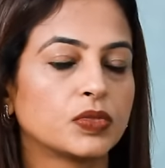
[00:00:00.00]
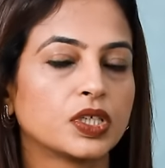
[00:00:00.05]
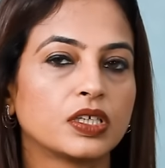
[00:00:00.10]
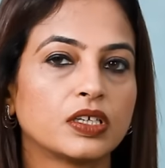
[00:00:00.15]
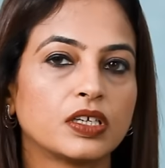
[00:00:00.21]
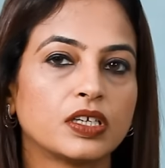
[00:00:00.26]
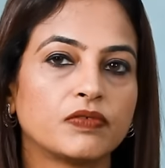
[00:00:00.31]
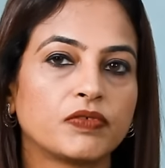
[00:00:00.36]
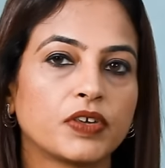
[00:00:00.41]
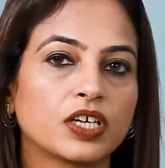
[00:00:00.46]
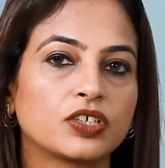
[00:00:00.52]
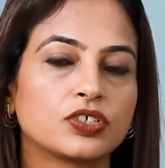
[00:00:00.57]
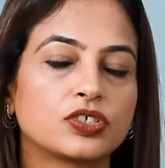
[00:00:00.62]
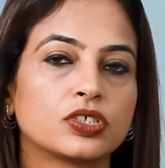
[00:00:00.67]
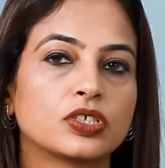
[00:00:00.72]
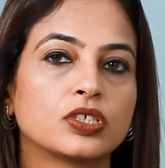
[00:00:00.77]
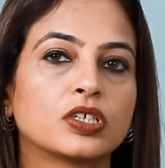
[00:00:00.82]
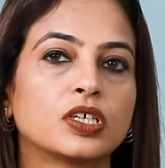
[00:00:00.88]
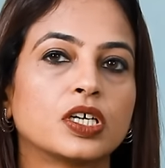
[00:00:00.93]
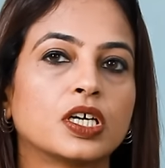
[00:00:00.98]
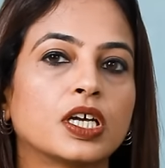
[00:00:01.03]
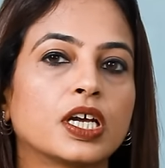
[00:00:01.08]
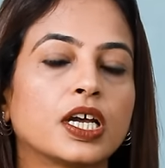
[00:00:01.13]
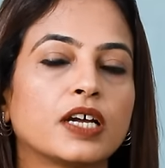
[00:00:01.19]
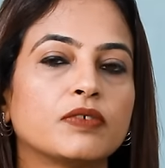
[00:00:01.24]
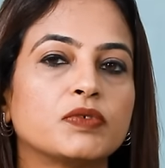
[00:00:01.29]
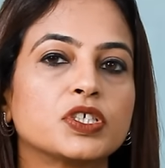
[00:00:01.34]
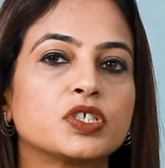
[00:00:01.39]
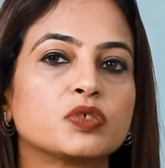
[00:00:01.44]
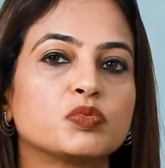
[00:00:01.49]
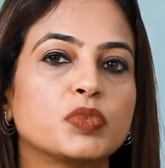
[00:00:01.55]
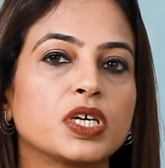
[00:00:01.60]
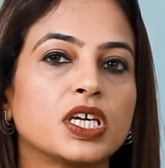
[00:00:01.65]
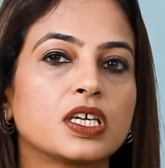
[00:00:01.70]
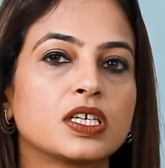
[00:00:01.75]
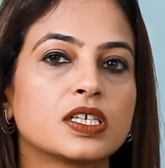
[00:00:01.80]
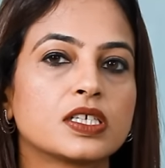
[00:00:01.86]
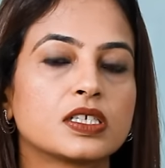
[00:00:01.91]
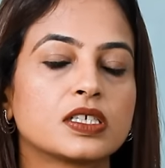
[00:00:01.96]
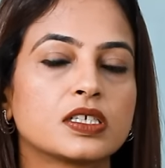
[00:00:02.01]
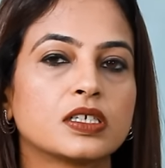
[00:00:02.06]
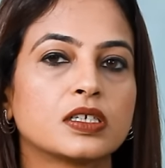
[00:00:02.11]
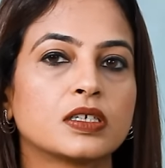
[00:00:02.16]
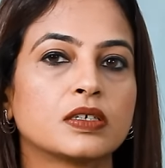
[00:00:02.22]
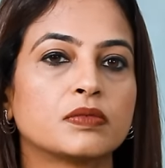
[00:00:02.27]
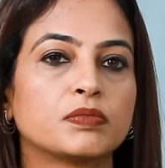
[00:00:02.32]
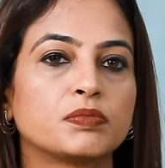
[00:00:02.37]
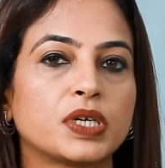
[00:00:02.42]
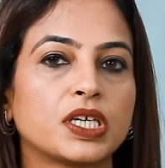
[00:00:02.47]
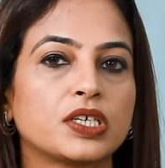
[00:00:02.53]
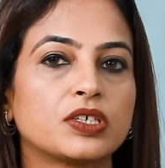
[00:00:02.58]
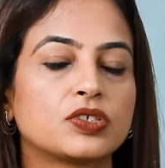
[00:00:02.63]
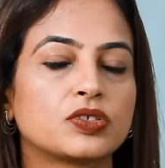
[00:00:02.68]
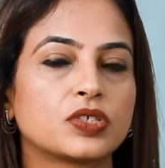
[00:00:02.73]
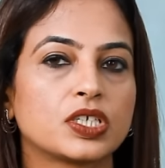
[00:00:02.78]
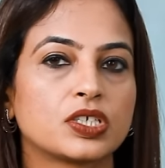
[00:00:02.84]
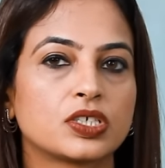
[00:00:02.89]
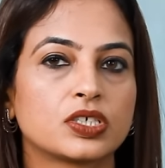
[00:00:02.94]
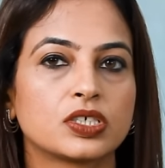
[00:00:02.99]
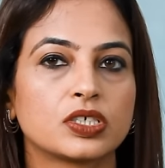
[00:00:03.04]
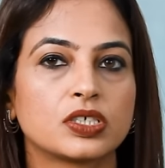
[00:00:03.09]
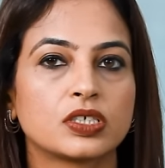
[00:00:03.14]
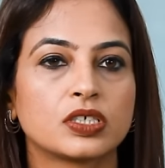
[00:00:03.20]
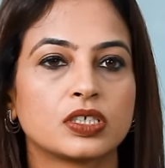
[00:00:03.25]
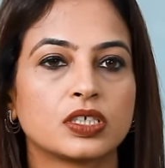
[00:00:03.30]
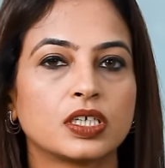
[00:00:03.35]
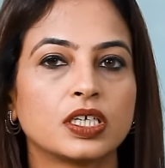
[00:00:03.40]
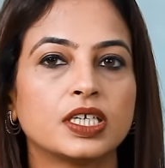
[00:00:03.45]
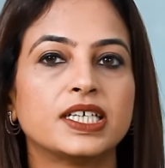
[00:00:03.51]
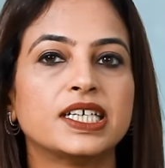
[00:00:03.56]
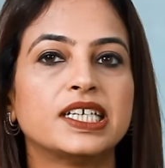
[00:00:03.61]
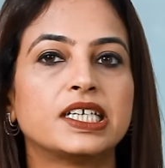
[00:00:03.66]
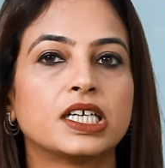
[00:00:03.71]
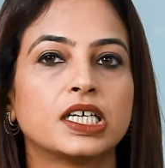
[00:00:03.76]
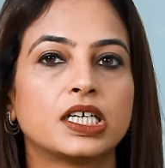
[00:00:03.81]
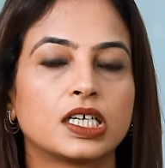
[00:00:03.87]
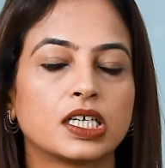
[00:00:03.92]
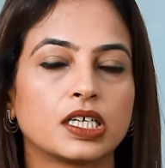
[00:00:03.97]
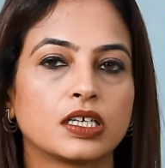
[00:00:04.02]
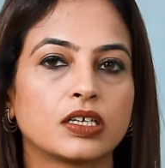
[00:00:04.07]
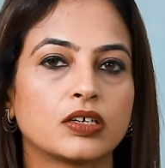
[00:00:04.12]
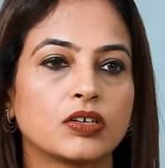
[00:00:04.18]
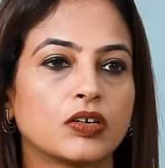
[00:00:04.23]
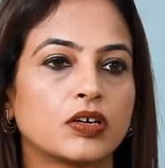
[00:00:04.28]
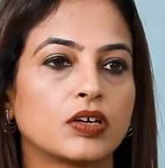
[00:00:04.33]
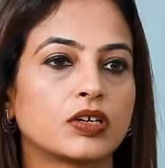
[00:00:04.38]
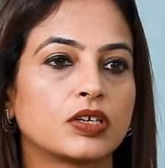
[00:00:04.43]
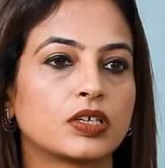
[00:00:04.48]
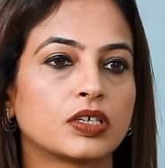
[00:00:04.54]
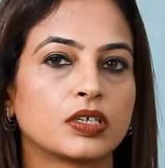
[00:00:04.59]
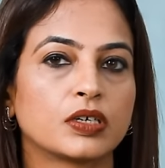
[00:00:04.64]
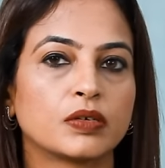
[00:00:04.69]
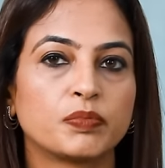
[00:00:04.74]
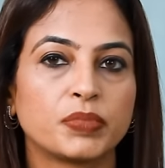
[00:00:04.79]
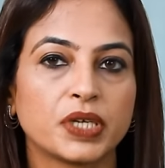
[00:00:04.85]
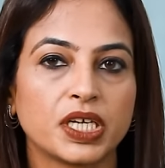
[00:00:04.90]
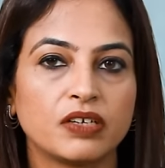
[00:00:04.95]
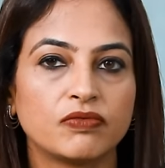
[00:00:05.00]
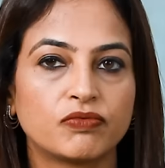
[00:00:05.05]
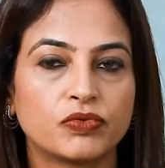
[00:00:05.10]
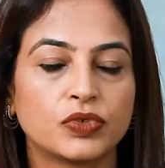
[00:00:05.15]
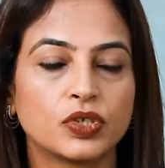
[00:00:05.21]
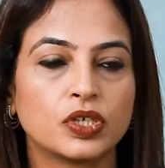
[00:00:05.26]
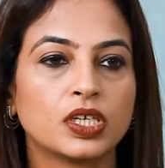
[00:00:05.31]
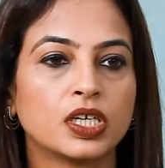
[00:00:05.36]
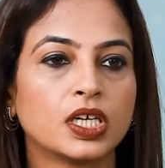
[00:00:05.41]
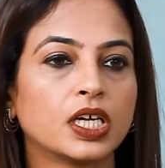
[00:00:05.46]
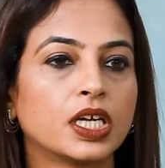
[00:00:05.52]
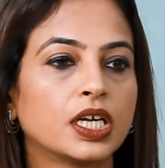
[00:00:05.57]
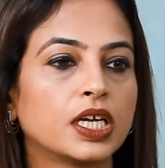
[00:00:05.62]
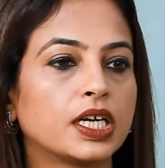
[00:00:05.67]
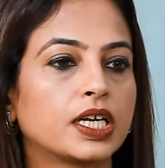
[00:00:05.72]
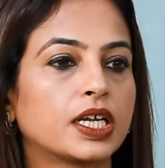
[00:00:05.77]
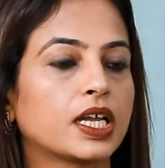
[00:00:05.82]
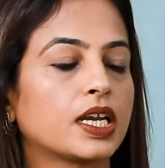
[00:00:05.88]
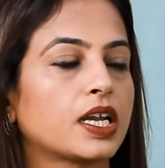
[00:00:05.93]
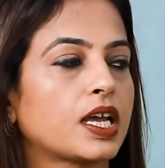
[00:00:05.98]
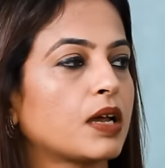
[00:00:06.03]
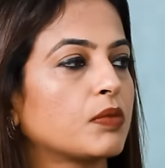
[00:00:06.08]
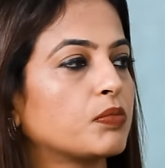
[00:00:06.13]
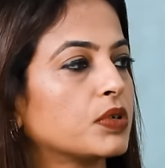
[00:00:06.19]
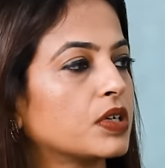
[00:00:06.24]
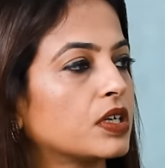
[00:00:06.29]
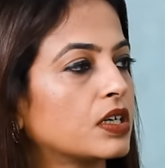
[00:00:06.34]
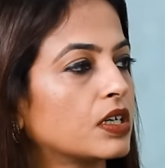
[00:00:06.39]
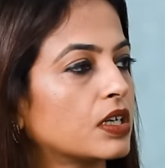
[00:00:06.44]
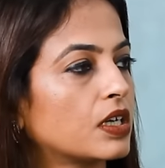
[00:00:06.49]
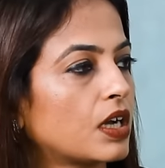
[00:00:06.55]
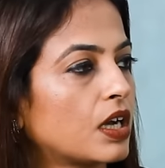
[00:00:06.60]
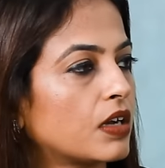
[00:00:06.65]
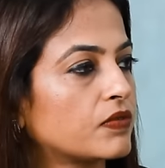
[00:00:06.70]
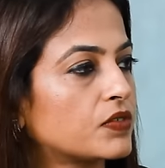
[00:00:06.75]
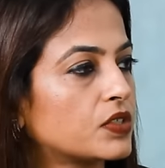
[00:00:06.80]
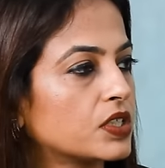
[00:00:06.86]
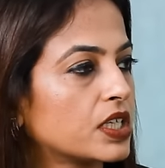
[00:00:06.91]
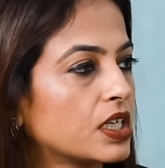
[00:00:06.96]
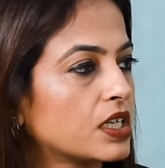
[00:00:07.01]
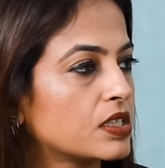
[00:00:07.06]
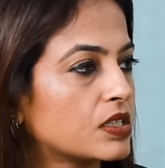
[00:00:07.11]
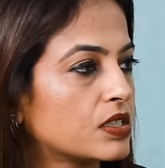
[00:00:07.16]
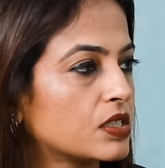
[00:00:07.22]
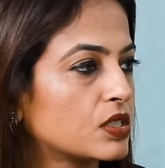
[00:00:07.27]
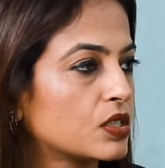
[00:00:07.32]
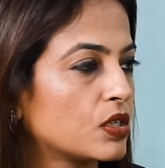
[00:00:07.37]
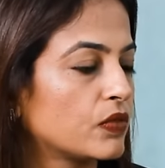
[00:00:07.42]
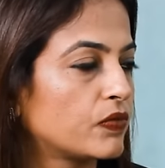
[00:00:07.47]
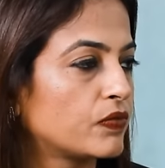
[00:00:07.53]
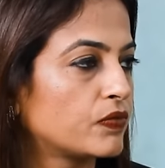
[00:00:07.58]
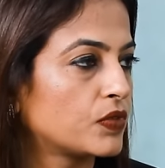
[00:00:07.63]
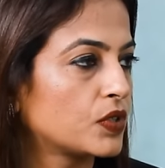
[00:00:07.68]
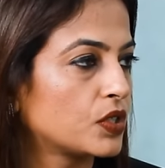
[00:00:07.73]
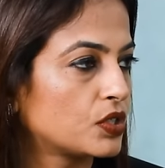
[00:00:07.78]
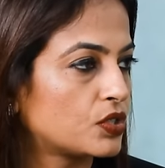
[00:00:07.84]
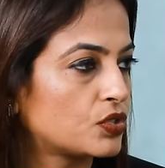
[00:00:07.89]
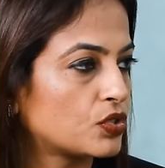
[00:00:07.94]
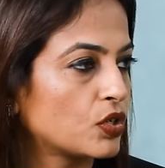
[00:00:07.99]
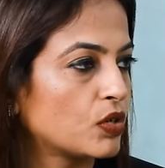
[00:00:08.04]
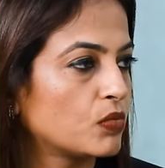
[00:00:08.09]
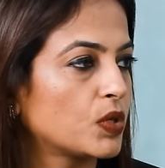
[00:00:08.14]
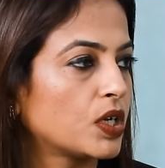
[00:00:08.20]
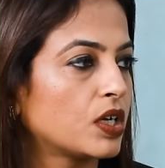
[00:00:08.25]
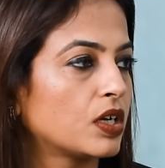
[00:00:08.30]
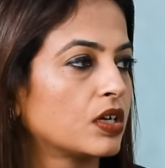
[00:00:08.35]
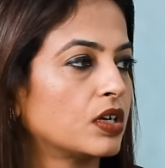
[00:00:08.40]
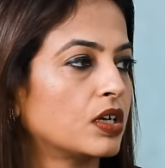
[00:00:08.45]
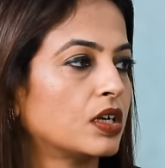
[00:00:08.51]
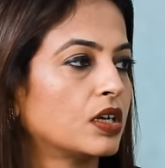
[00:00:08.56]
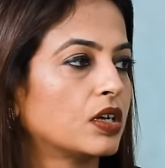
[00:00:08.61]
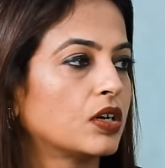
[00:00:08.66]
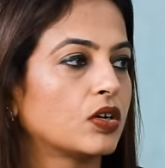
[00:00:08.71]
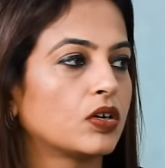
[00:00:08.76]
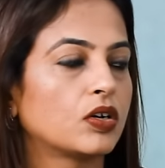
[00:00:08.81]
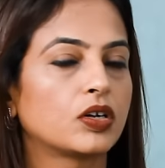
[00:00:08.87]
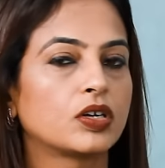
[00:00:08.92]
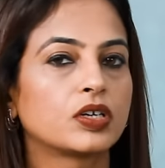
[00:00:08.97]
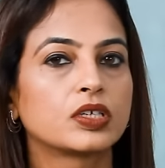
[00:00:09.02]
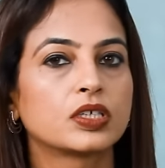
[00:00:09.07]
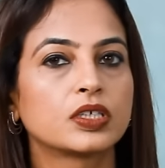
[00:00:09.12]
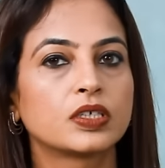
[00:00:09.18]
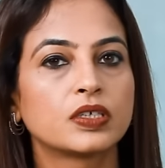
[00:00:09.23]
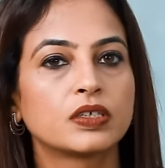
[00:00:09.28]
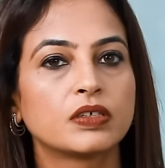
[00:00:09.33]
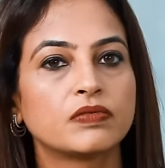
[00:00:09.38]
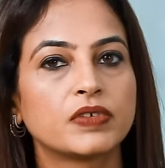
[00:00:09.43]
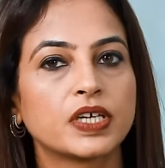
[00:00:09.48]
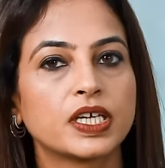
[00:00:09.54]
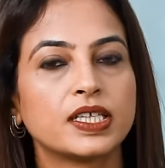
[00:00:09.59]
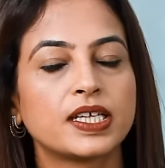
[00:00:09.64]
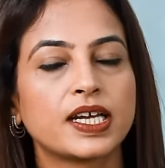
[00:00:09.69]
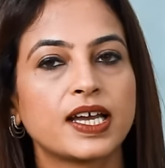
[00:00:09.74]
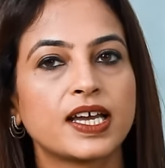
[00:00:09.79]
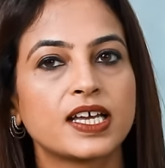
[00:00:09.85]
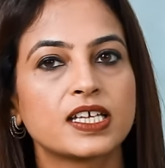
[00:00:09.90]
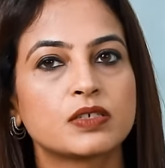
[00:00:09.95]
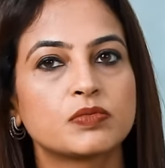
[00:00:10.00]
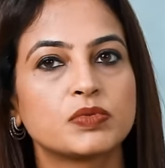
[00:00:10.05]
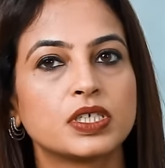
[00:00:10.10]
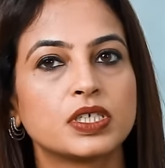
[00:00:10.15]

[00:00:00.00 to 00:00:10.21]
infection, which makes penetration irritating or painful. It can happen after cases of trauma or where there has